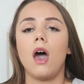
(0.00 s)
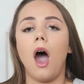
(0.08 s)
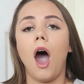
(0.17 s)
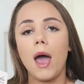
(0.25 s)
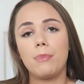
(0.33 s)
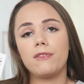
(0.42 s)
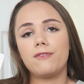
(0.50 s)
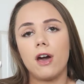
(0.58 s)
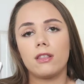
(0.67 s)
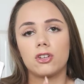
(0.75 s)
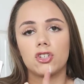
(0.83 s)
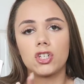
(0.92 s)
I
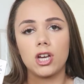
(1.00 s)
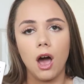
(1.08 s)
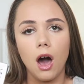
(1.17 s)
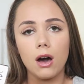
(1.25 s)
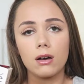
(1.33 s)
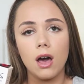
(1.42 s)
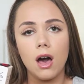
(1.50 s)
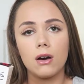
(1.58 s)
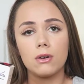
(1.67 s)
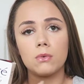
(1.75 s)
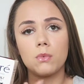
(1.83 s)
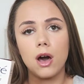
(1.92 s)
prefer the
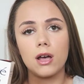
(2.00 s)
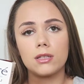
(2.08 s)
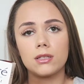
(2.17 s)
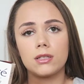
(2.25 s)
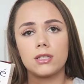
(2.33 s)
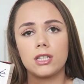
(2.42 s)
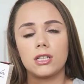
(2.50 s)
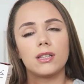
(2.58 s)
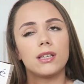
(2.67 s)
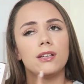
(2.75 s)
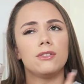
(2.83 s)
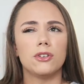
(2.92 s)
charcoal ones to
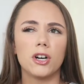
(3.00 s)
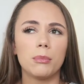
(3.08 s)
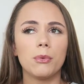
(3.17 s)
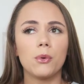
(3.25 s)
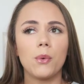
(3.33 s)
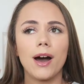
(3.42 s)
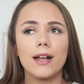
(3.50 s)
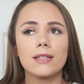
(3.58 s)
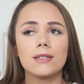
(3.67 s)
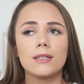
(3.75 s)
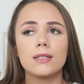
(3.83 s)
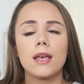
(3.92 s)
the normal
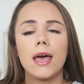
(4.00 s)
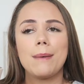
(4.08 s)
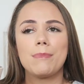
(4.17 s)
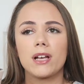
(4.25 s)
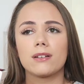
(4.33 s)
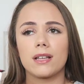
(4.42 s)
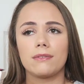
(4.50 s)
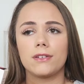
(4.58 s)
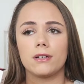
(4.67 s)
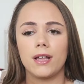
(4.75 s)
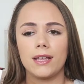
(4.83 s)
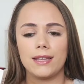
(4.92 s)
ones because I
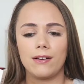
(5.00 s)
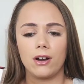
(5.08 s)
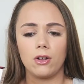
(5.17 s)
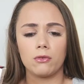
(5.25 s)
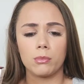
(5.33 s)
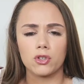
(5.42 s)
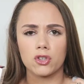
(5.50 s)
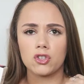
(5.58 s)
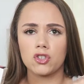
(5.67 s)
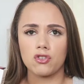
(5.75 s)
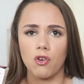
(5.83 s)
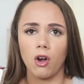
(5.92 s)
feel like they're a lot more
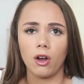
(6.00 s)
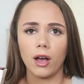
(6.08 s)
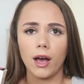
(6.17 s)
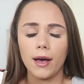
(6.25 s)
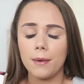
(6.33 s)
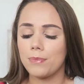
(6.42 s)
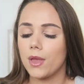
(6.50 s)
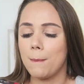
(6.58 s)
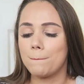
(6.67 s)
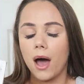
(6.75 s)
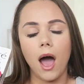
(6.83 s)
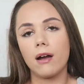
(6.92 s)
stronger,
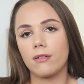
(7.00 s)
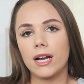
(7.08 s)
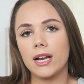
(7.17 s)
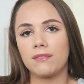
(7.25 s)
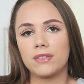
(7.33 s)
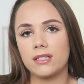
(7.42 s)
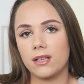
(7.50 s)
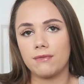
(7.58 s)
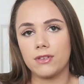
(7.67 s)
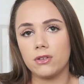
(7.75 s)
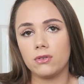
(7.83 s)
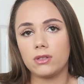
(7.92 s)
but I really love these.
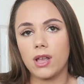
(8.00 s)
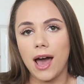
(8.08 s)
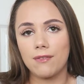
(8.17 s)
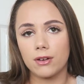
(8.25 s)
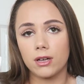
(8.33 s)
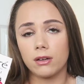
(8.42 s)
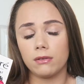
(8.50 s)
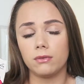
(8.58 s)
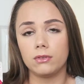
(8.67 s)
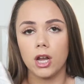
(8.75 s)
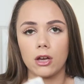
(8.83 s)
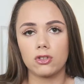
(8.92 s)
I've used other
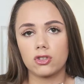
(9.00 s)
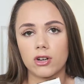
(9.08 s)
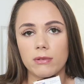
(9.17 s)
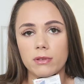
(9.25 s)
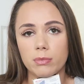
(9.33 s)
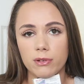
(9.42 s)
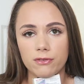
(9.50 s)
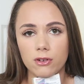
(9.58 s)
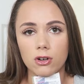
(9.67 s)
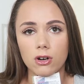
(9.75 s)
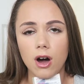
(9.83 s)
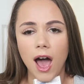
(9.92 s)
nose strips
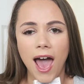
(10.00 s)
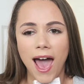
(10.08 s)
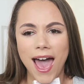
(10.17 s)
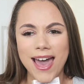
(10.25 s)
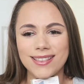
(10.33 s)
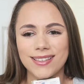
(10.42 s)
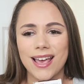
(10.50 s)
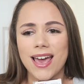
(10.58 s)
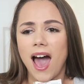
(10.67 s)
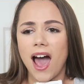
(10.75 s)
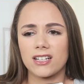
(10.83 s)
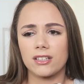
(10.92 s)
before and
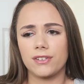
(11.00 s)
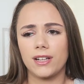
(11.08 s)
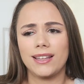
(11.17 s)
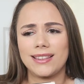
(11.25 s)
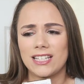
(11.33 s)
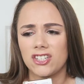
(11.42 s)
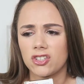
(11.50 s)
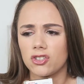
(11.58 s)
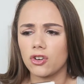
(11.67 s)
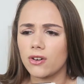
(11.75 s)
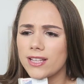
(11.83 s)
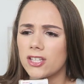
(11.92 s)
I just feel like they're just
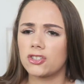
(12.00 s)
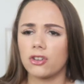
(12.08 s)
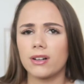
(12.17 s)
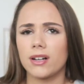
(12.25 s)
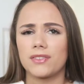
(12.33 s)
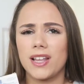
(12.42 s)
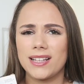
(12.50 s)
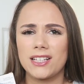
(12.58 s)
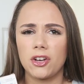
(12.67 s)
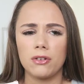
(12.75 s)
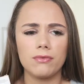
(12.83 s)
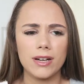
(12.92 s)
not as strong enough. Like, they
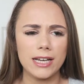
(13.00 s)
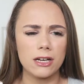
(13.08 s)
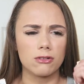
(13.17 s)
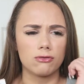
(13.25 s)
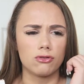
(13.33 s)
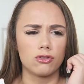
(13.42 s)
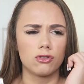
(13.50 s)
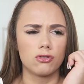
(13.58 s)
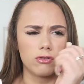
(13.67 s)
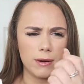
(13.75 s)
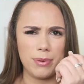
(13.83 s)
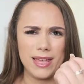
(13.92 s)
don't really
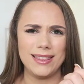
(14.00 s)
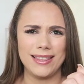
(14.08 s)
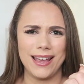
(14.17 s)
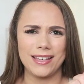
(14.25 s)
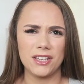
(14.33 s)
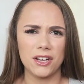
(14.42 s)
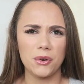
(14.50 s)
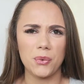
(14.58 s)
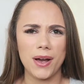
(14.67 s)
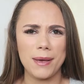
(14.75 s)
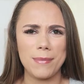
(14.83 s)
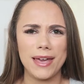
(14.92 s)
grip in there, you know
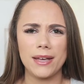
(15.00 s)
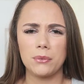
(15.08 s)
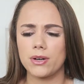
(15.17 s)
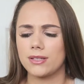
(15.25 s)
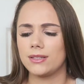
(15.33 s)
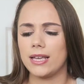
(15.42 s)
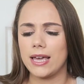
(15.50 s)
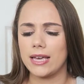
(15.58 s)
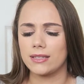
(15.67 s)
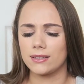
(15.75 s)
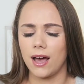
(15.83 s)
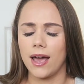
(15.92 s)
what I mean? Whereas
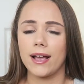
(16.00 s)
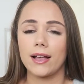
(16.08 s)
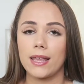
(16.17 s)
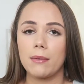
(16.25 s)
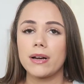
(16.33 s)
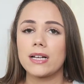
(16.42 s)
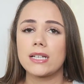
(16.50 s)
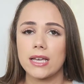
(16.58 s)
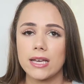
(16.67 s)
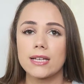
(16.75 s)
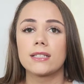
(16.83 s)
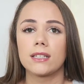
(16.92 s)
these, like, they bring
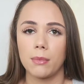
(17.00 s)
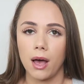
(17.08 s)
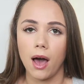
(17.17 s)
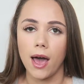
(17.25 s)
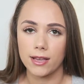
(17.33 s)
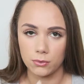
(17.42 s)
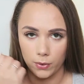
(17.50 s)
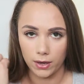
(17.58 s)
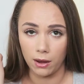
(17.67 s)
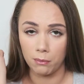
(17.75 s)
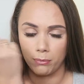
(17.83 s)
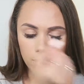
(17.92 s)
tears to my eyes when
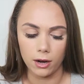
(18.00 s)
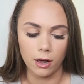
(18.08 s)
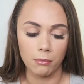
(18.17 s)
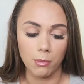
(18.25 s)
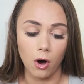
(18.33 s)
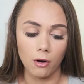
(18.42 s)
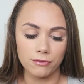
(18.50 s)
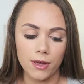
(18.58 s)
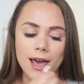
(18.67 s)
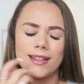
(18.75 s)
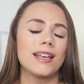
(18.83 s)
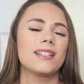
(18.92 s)
I pull them off.
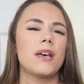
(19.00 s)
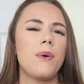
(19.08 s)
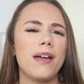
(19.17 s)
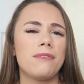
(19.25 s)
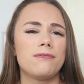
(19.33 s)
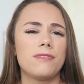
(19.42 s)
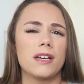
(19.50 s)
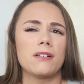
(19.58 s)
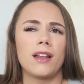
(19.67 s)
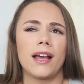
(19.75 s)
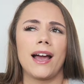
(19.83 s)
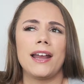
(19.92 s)
That's how I
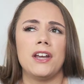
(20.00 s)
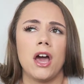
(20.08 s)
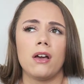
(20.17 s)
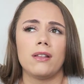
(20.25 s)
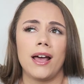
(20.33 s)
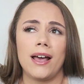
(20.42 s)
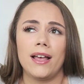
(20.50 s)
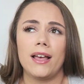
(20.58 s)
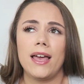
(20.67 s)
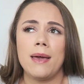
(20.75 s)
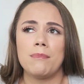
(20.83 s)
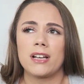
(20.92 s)
feel like I know that
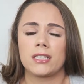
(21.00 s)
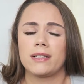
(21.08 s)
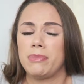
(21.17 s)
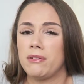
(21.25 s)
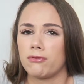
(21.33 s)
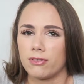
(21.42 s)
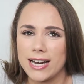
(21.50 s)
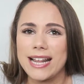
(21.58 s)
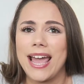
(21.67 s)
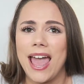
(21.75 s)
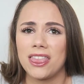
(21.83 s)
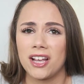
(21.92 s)
it must be really
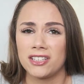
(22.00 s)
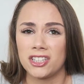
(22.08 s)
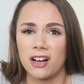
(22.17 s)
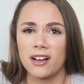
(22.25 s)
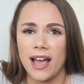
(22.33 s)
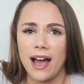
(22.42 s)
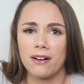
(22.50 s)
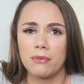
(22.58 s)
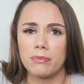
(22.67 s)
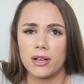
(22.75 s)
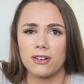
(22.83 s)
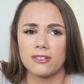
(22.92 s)
getting the junk
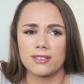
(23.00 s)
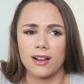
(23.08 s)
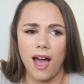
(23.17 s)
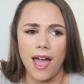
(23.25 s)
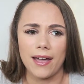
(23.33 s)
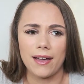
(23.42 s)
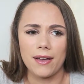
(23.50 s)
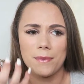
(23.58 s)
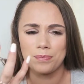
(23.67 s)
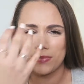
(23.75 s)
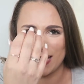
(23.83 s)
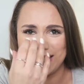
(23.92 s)
out, because like
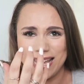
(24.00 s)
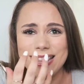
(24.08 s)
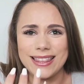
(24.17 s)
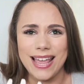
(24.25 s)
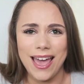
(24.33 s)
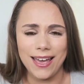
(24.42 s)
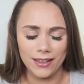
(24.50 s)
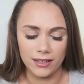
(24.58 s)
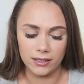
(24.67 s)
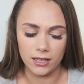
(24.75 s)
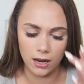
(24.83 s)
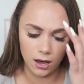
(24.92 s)
it's in there,
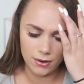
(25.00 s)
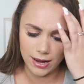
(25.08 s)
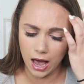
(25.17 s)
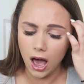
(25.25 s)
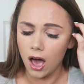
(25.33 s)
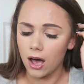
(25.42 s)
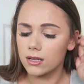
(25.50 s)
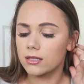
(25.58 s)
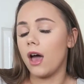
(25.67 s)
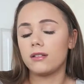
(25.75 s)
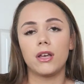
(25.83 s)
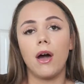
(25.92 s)
you know, and it
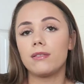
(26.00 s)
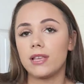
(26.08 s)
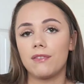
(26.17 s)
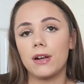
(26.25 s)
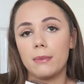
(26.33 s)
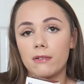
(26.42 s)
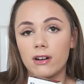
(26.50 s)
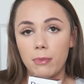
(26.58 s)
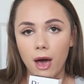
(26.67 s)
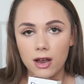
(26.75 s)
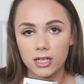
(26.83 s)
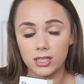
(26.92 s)
hurts. So I'll definitely be
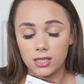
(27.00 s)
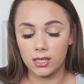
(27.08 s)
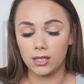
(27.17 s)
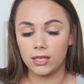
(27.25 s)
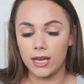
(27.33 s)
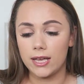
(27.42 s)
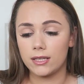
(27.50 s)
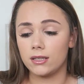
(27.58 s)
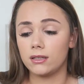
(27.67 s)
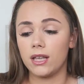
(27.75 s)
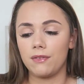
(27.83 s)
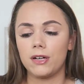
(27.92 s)
repurchasing this.
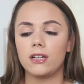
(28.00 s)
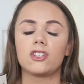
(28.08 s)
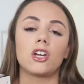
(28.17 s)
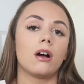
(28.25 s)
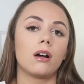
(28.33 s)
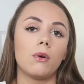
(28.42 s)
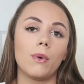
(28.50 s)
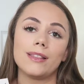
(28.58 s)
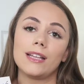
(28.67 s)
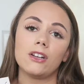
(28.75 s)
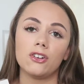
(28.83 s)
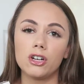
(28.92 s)
Definitely the charcoal one
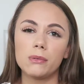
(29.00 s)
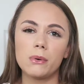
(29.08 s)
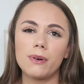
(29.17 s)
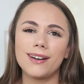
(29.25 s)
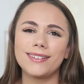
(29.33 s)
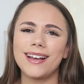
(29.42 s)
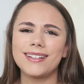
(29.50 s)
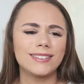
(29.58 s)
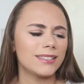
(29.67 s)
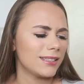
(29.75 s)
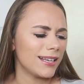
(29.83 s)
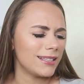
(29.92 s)
than the normal one. I
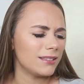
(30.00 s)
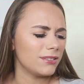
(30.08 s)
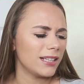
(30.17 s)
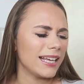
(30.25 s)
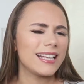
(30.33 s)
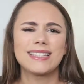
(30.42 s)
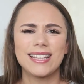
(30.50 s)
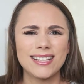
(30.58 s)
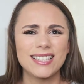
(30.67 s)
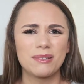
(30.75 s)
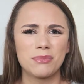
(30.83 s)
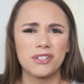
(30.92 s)
just feel like it
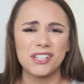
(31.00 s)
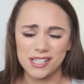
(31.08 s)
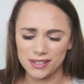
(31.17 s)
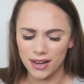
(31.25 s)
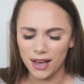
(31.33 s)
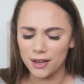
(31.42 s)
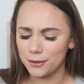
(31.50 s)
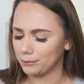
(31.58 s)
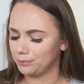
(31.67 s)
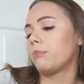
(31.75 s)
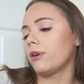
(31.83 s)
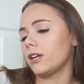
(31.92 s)
does more, you know.
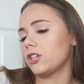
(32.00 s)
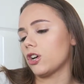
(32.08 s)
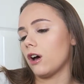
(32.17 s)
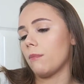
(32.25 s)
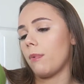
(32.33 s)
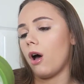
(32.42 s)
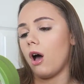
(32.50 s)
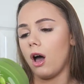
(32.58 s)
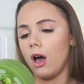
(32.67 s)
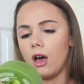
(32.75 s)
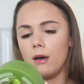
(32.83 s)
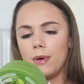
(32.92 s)
The Body Shop,
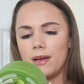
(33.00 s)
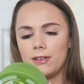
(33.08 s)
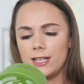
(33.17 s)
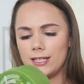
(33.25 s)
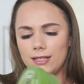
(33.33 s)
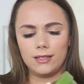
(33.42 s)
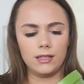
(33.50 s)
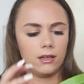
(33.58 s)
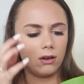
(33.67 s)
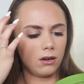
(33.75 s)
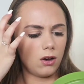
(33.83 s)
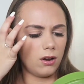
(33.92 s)
I think this is
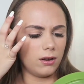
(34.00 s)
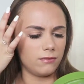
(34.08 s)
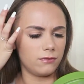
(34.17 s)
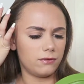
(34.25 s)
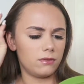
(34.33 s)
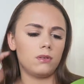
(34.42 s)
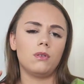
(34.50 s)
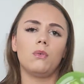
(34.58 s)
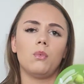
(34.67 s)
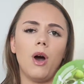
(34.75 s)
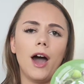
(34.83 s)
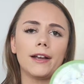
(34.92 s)
the olive
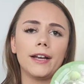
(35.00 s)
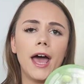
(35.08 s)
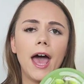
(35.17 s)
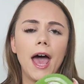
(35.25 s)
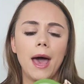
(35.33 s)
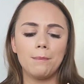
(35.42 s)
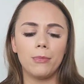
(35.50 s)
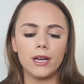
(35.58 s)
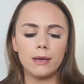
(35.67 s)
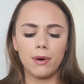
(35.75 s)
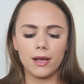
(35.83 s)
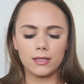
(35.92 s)
one,
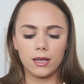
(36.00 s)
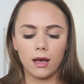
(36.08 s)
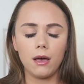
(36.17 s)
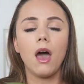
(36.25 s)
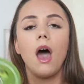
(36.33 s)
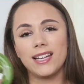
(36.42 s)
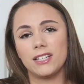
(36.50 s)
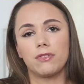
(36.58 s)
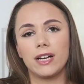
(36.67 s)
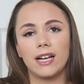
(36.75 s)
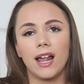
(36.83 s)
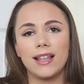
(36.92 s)
body butter. I did
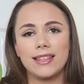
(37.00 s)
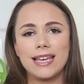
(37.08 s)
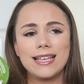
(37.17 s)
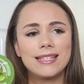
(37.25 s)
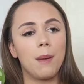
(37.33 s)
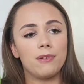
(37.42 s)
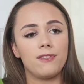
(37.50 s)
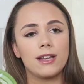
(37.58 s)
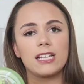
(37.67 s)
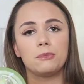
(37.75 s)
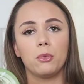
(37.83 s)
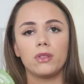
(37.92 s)
really like this. I
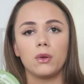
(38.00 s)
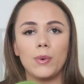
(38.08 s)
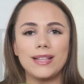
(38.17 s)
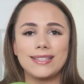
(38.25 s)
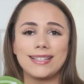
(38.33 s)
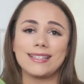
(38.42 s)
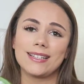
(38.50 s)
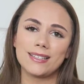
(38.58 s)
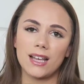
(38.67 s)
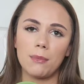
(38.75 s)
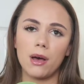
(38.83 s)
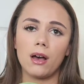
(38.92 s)
prefer this more in the winter than the
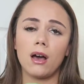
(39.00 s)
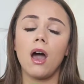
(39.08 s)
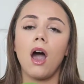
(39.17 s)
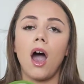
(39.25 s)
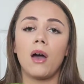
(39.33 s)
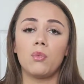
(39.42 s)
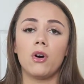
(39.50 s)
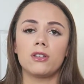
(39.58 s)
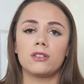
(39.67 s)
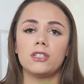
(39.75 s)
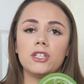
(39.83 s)
summer. I was